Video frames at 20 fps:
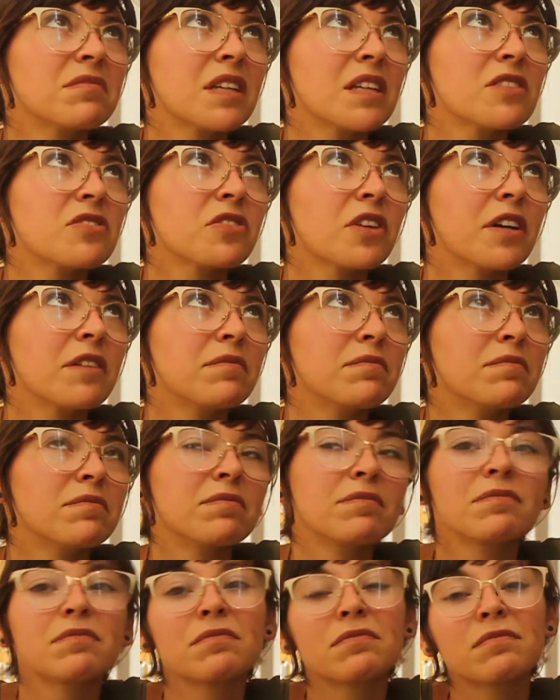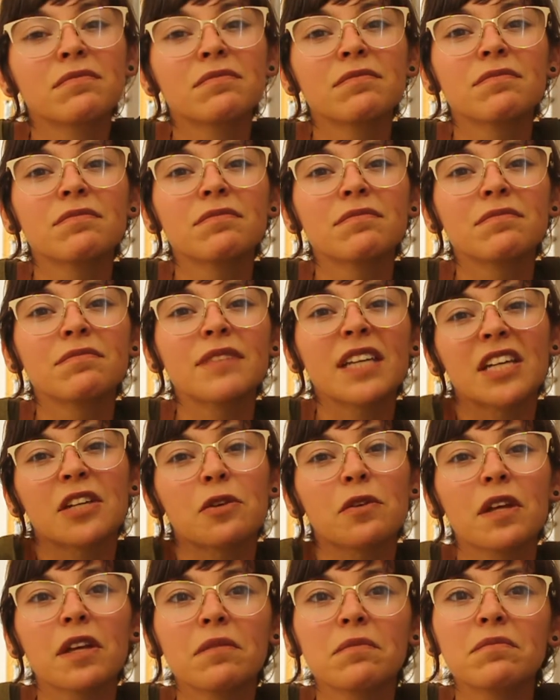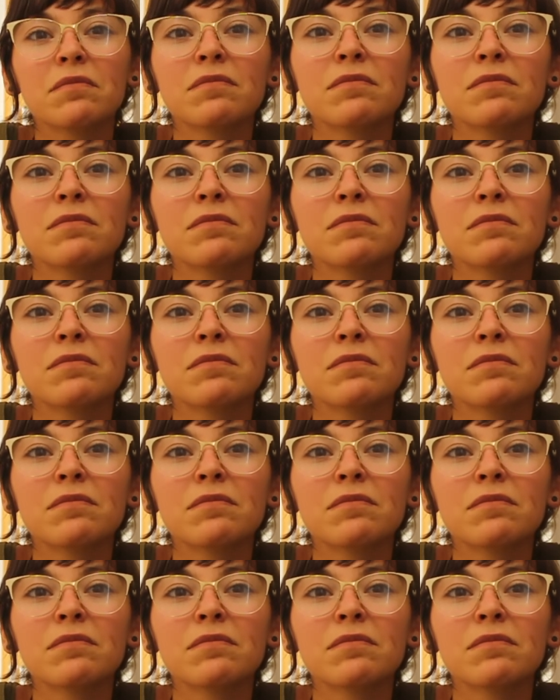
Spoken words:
That's all right. They can do that.